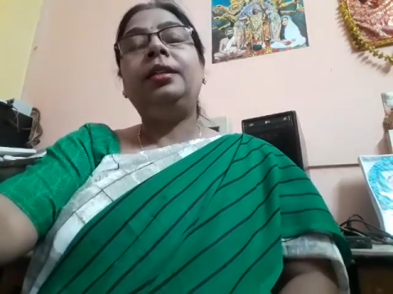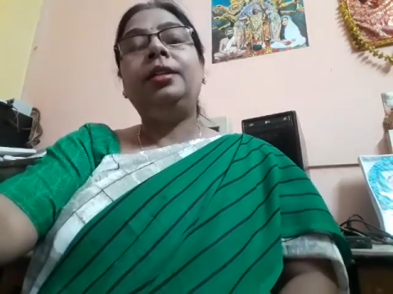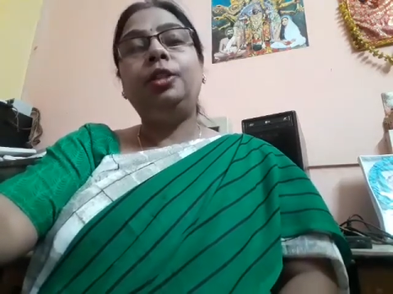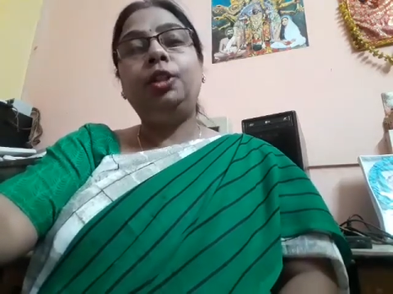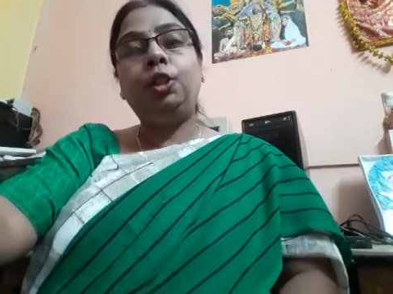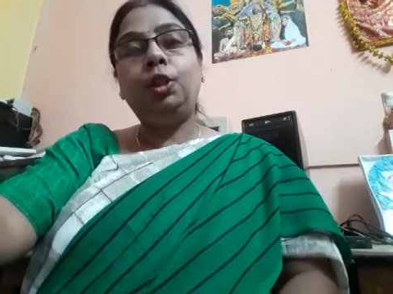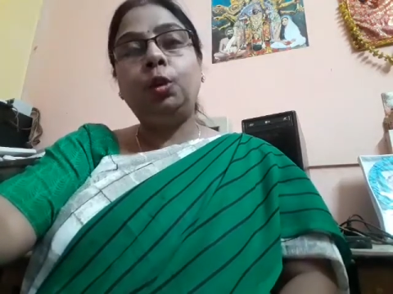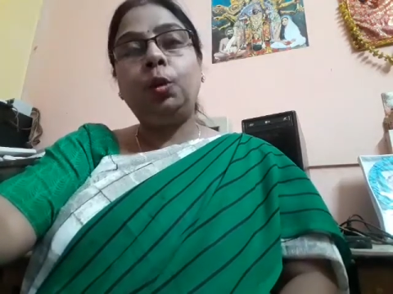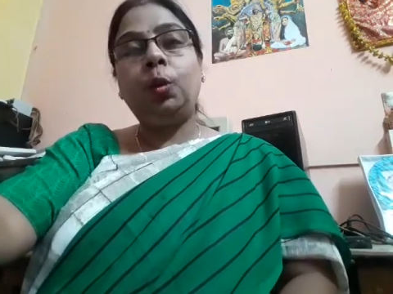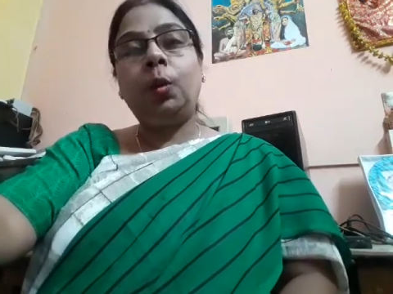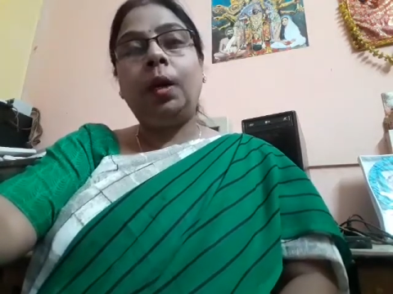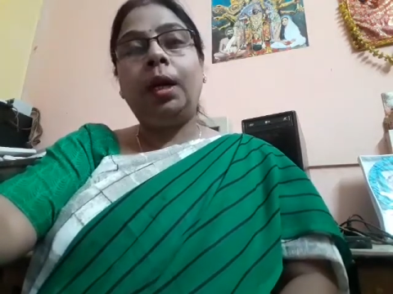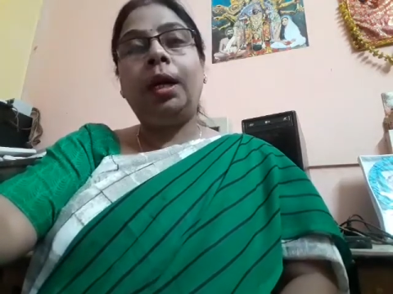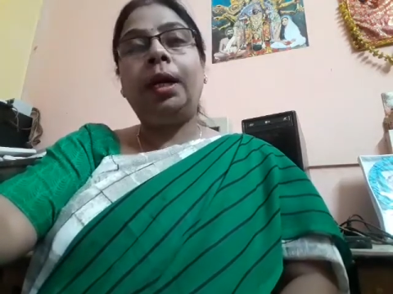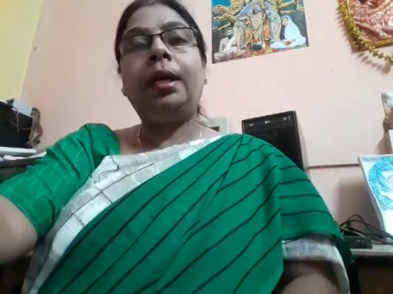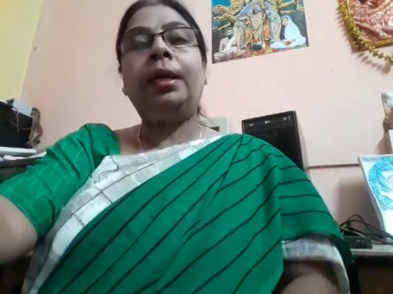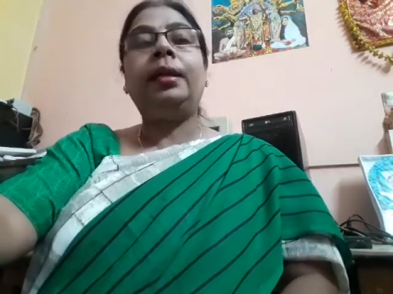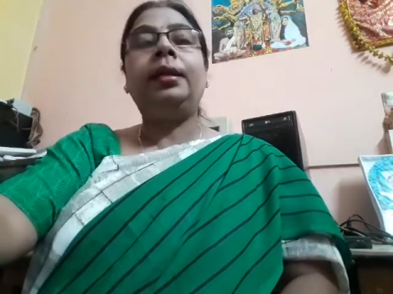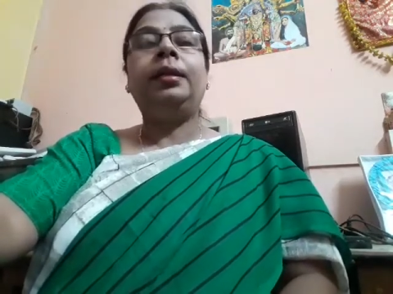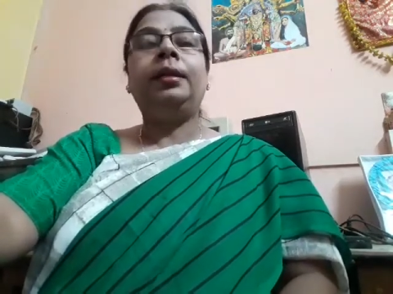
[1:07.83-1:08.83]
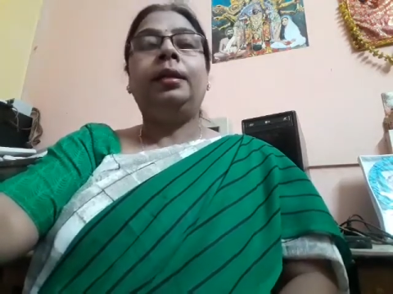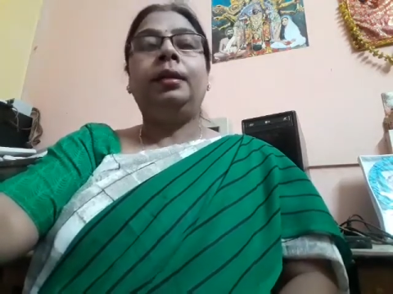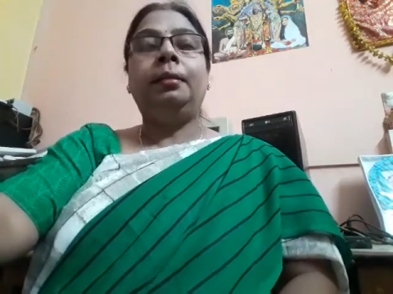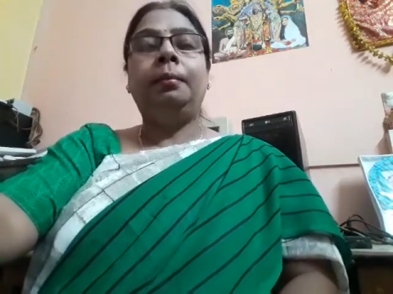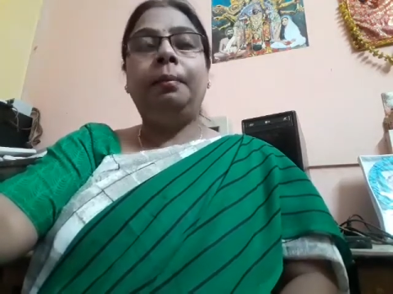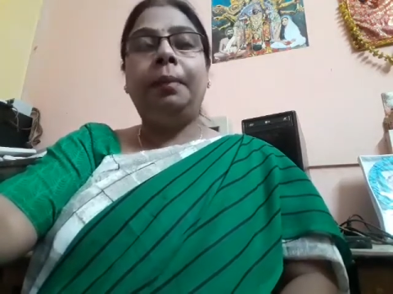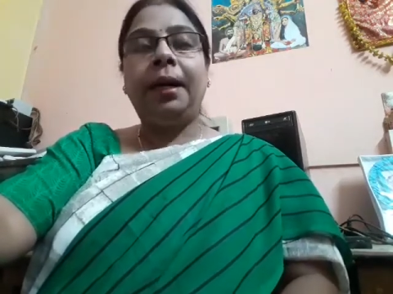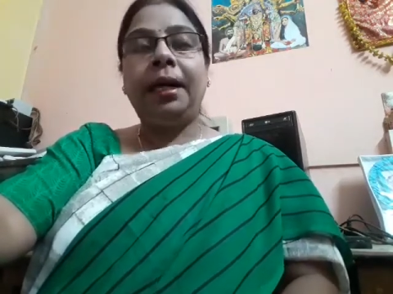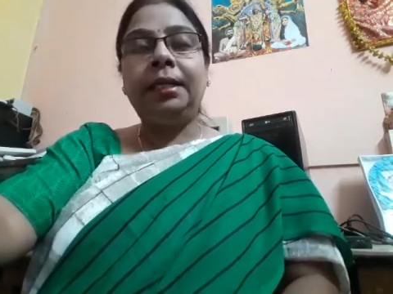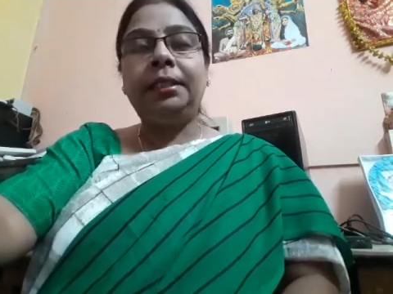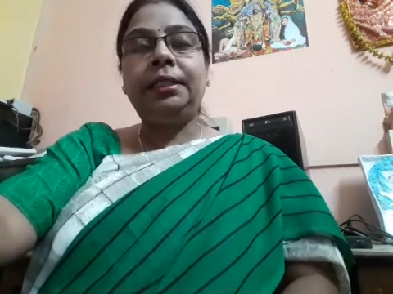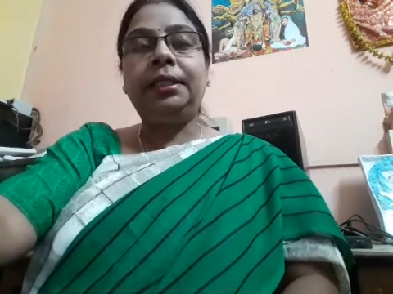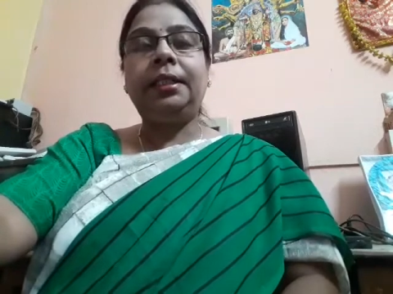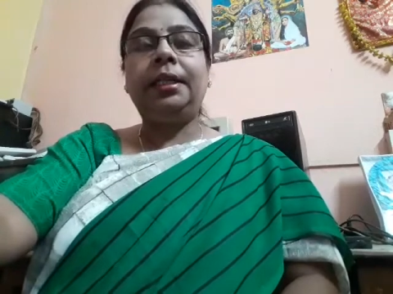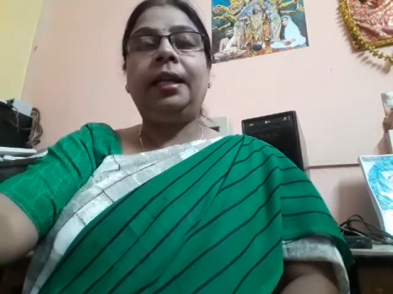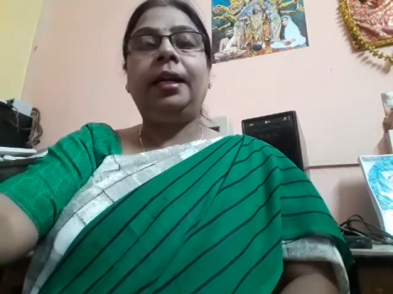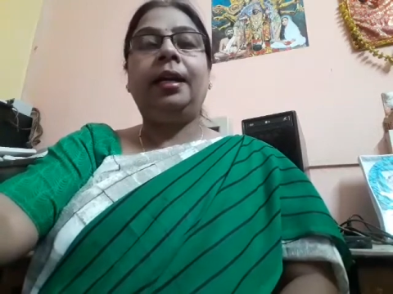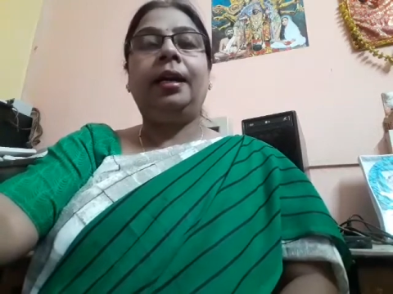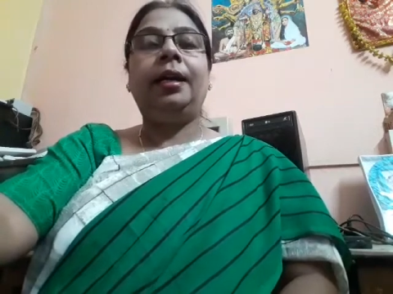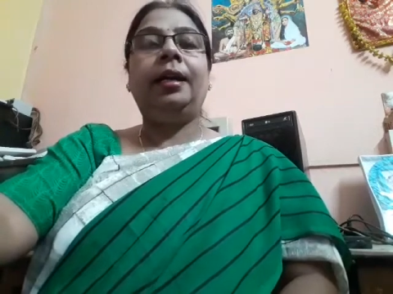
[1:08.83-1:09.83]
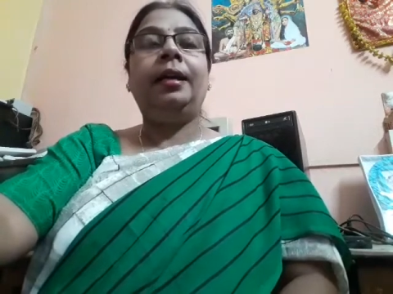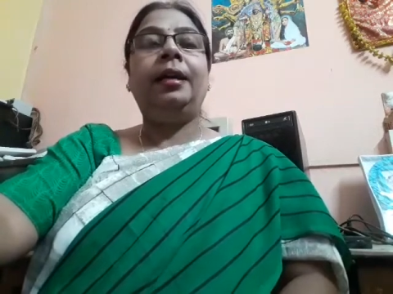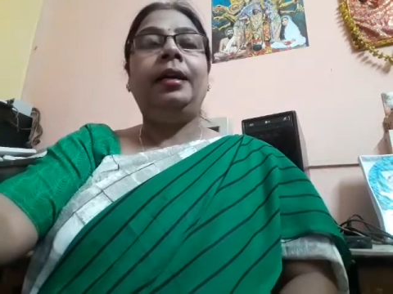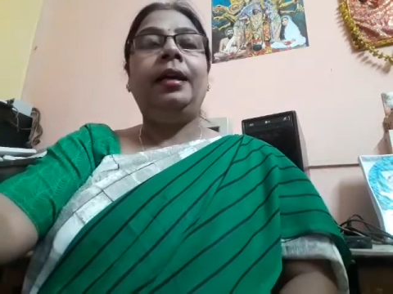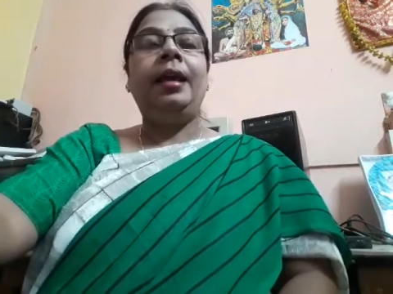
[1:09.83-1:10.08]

jowar, bajra.